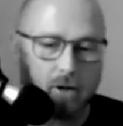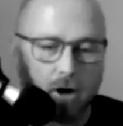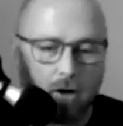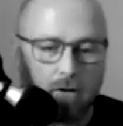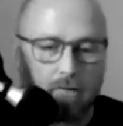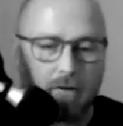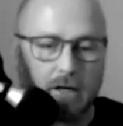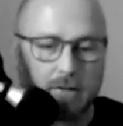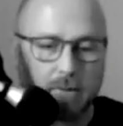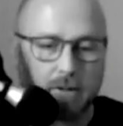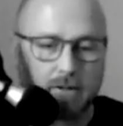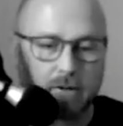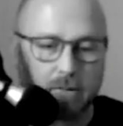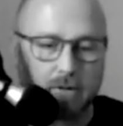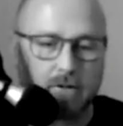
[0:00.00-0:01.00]
although
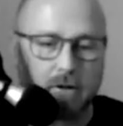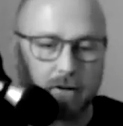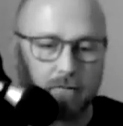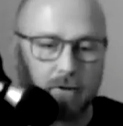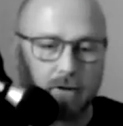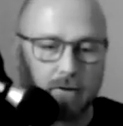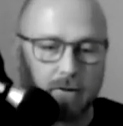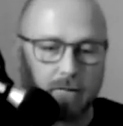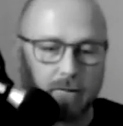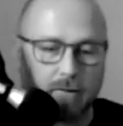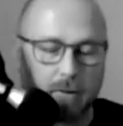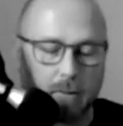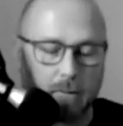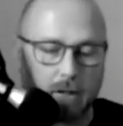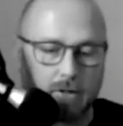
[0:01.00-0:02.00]
Facebook's a little bit different from
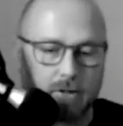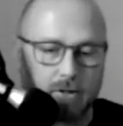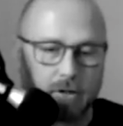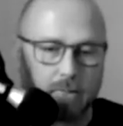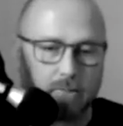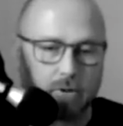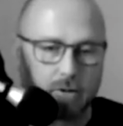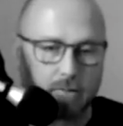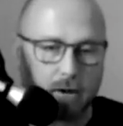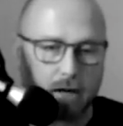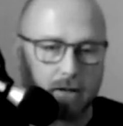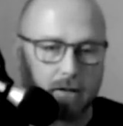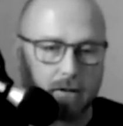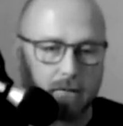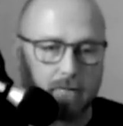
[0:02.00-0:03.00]
a messaging
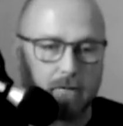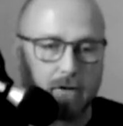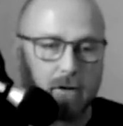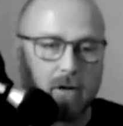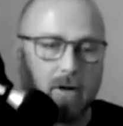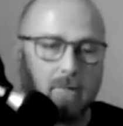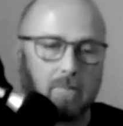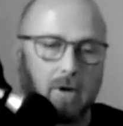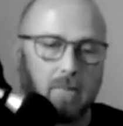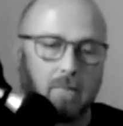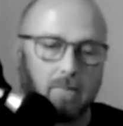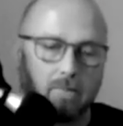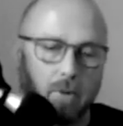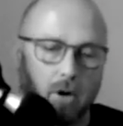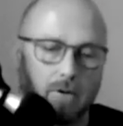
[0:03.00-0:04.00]
perspective. But
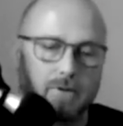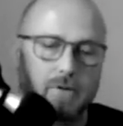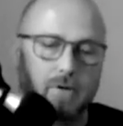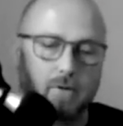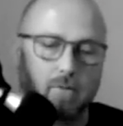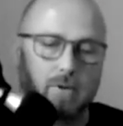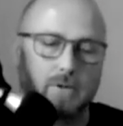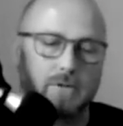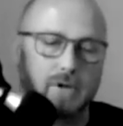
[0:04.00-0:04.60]
most of the world's